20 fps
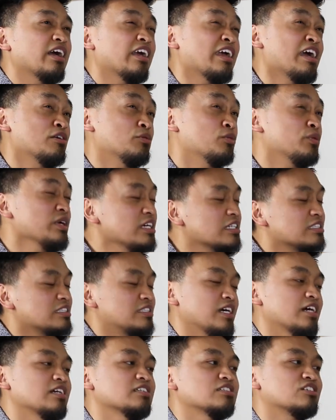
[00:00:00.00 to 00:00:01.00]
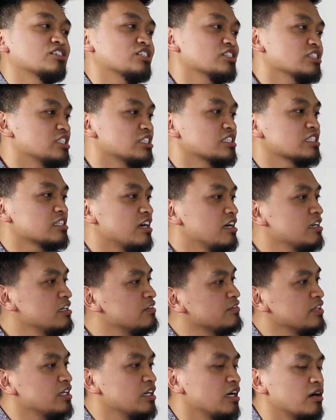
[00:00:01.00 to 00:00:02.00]
can we as dancers just kind
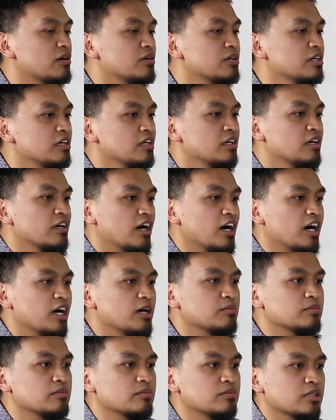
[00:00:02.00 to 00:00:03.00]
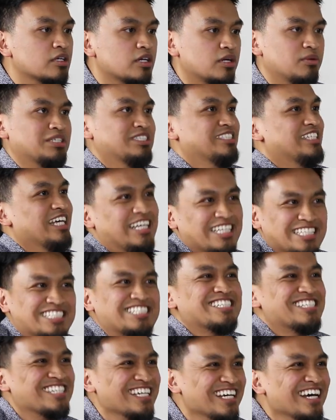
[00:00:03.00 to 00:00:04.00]
of, you know, um,
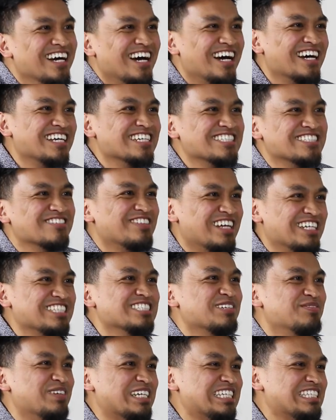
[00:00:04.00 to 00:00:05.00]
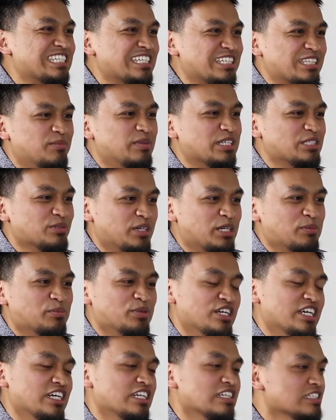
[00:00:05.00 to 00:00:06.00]
coexist, I guess, mm-hmm. if that's the, make, the best way to
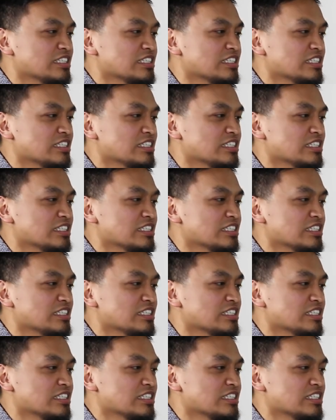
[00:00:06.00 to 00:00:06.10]
put it?